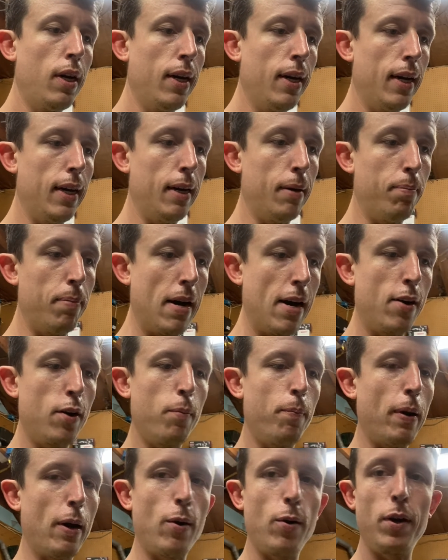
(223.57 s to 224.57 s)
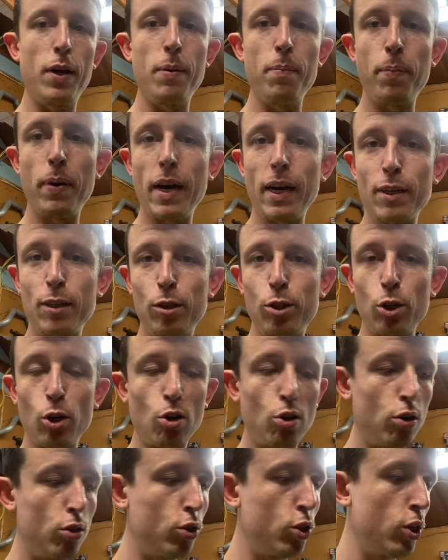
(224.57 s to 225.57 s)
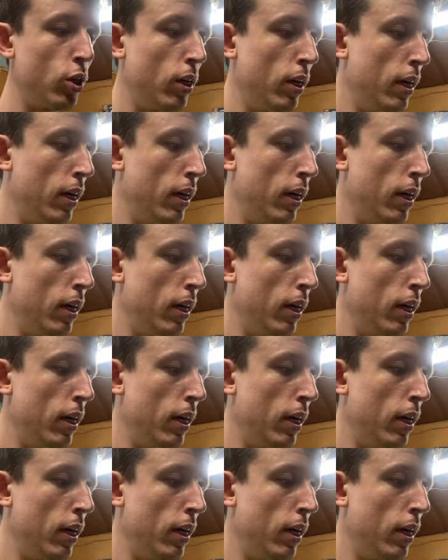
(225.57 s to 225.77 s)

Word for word: uh, battery powered impact to charge.